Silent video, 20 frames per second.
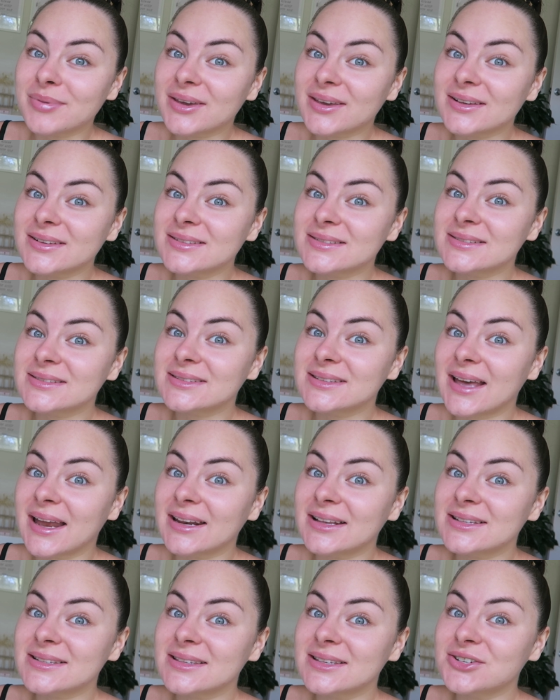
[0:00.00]
because
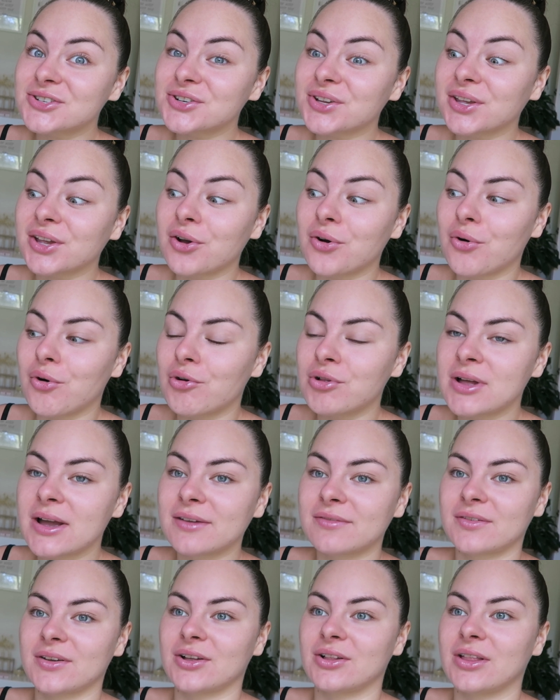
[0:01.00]
that is literally all
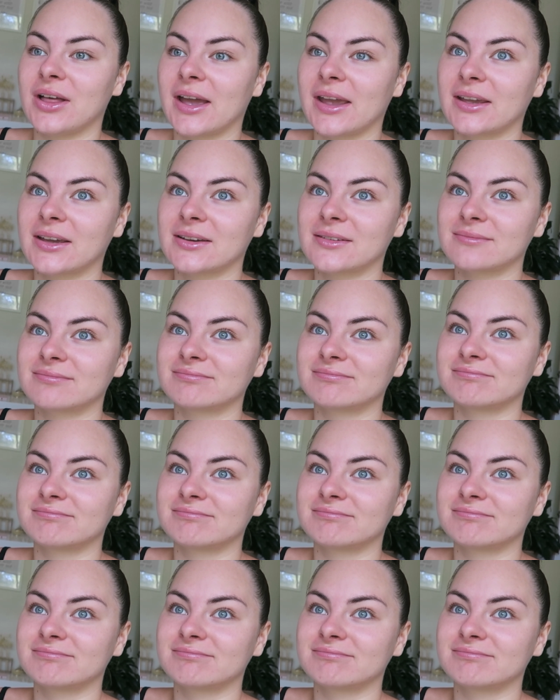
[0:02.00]
I feel like.